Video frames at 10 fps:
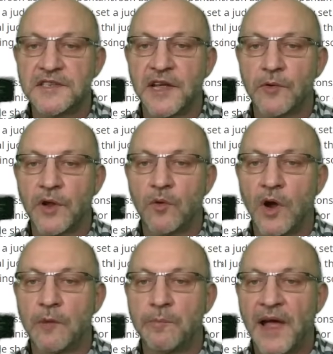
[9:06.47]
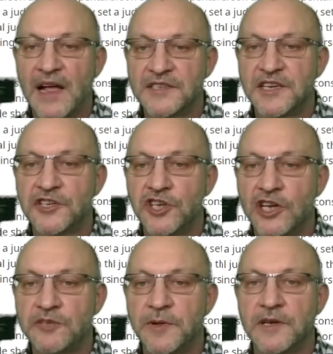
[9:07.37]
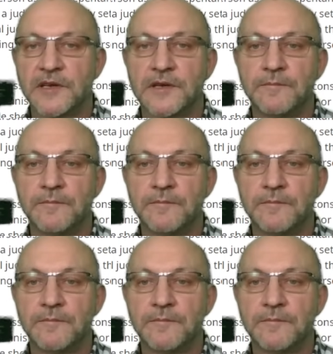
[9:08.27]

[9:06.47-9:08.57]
that require passing judgment.